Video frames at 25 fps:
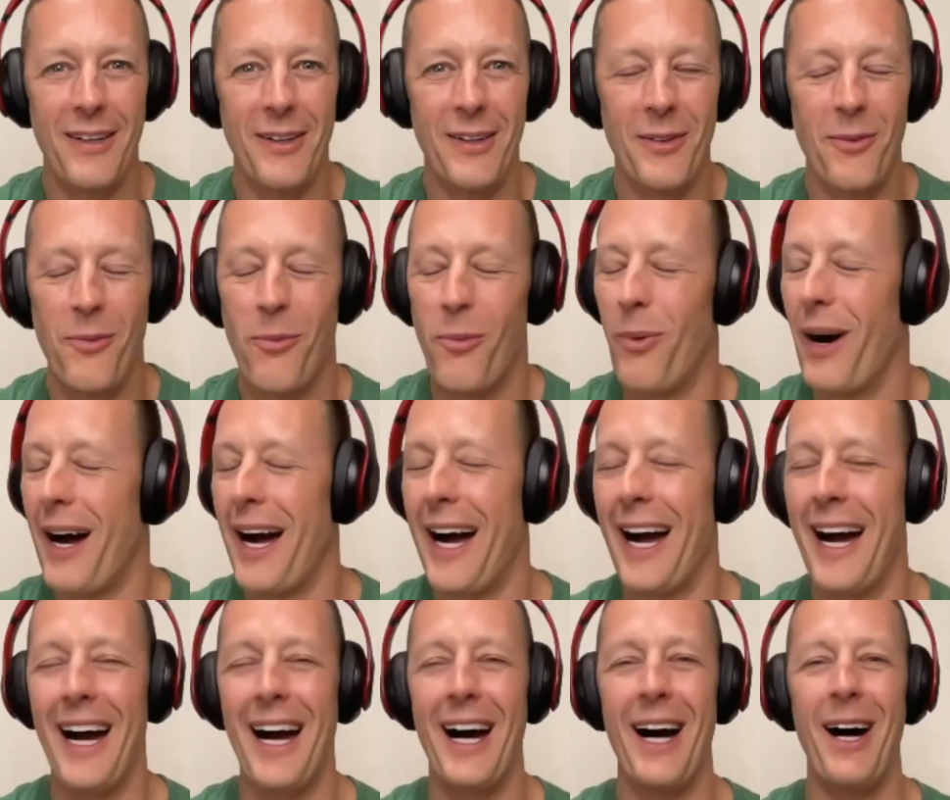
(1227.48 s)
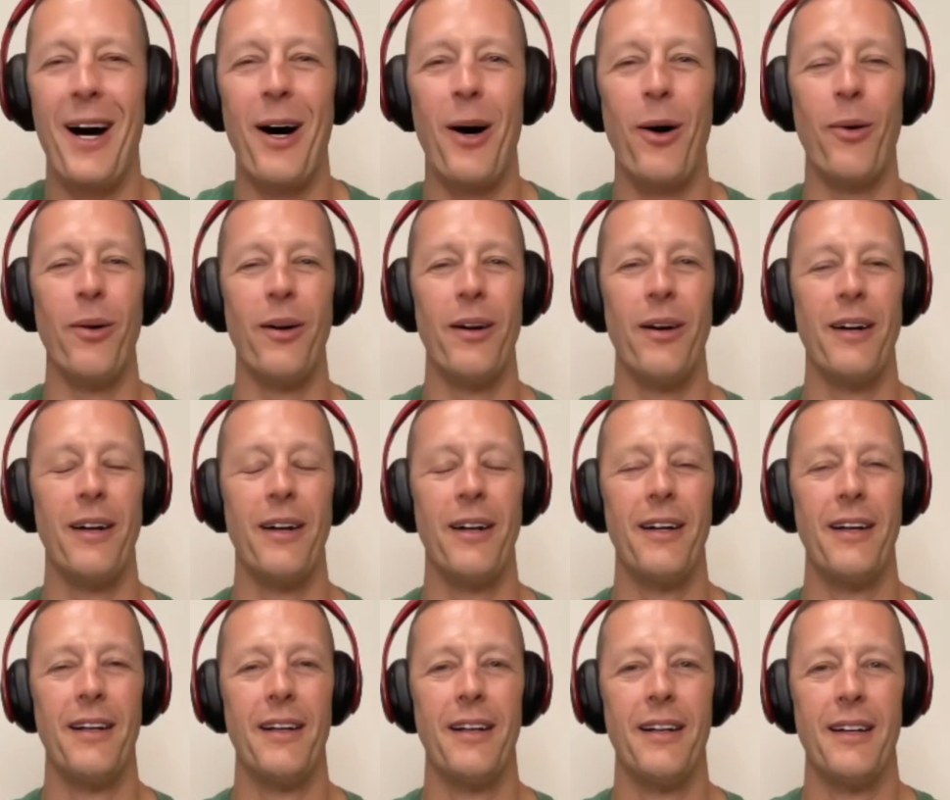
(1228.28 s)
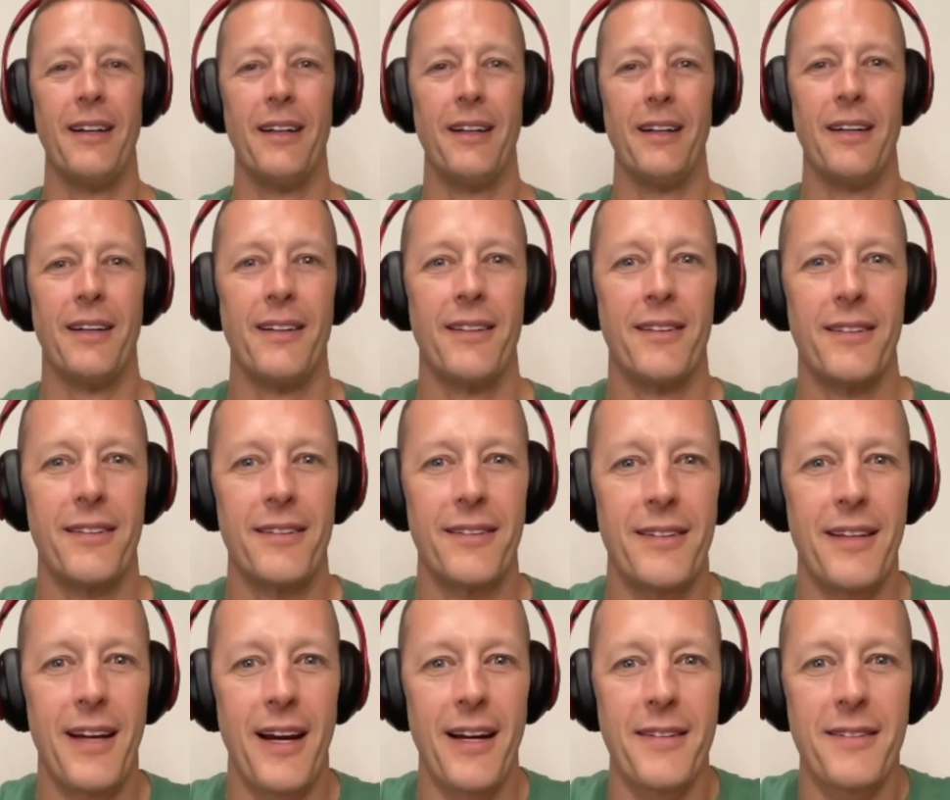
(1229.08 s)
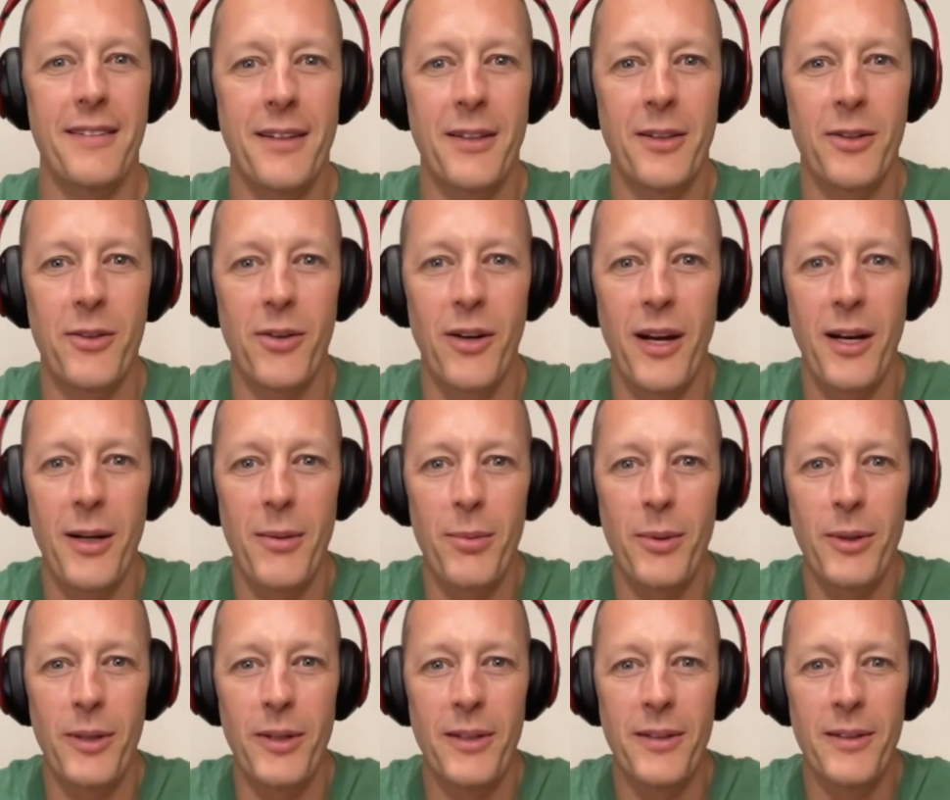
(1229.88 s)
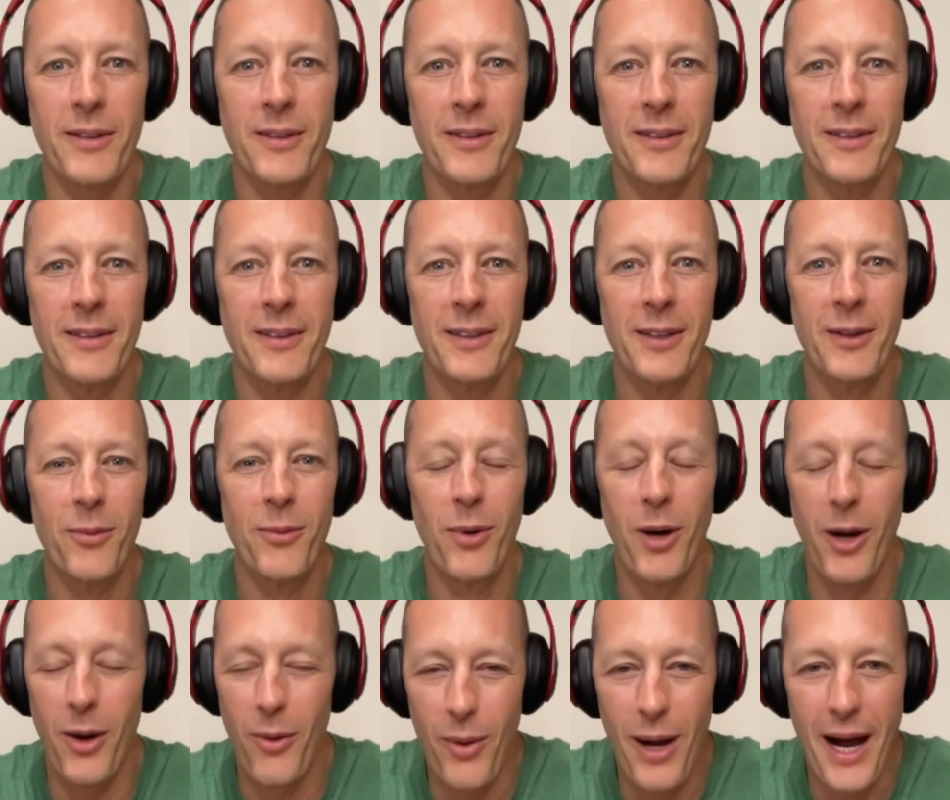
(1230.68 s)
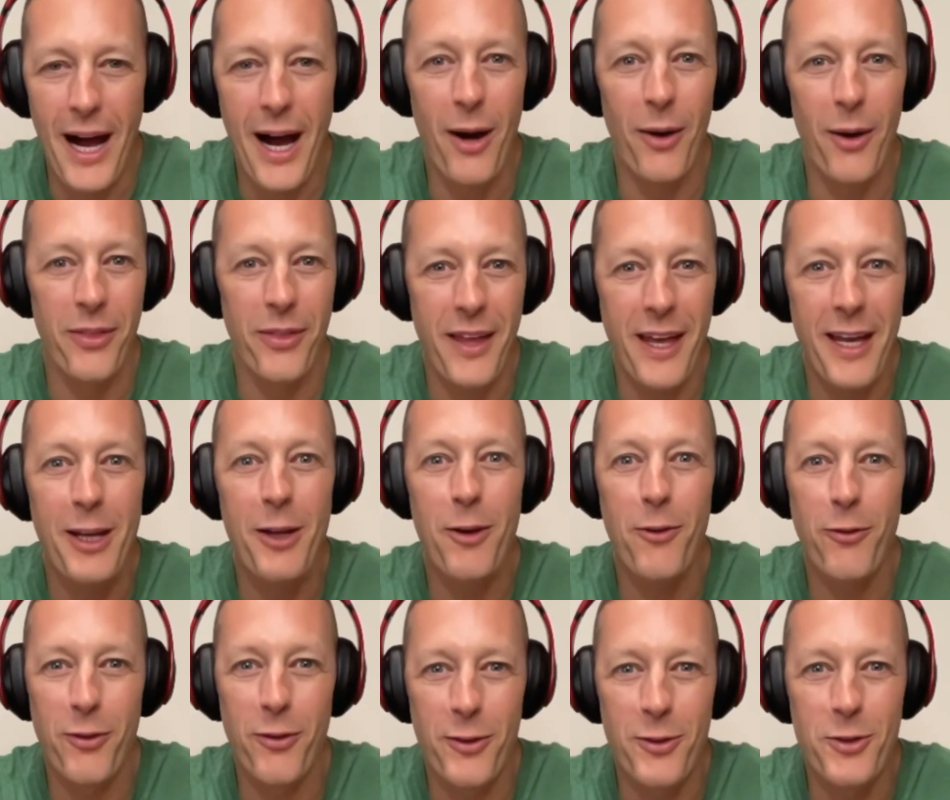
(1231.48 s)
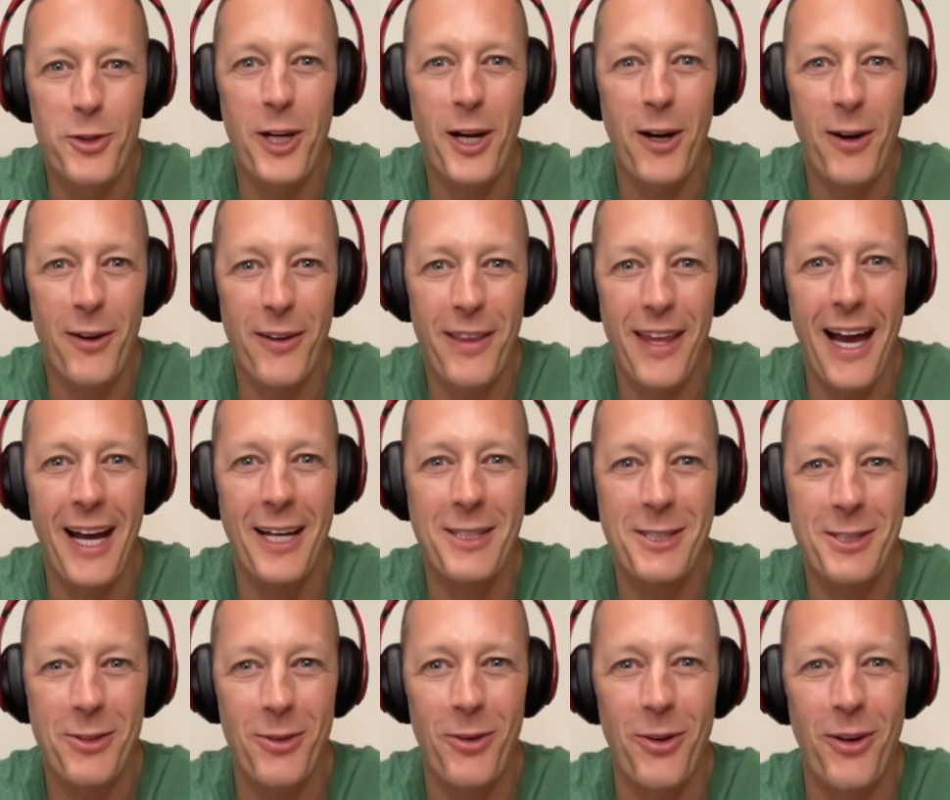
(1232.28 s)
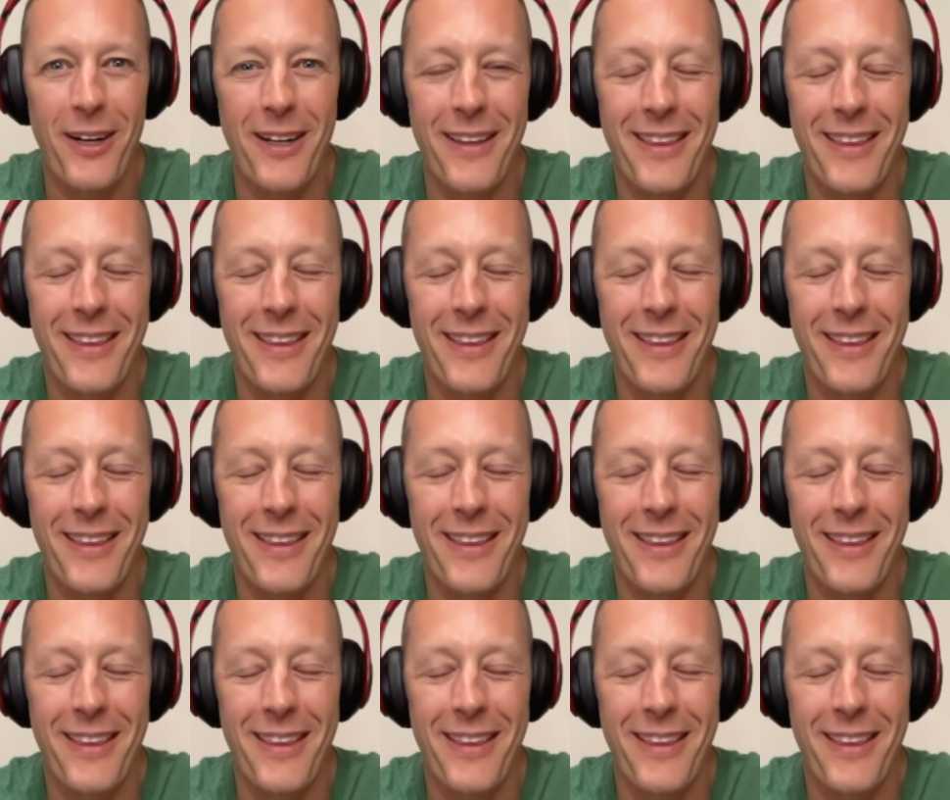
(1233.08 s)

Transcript: Wow. That's incredible. Well, wow. Thank you for sharing that story.